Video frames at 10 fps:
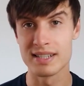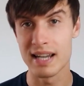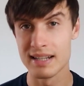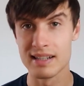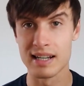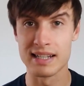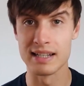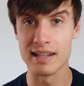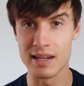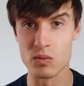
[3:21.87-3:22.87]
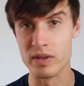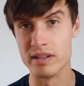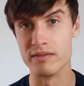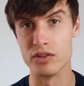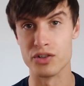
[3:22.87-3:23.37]
kind of like a
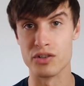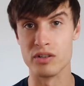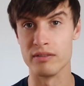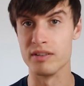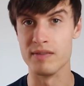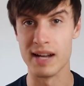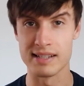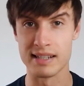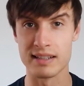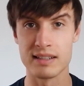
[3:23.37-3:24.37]
lightweight version of Navattic.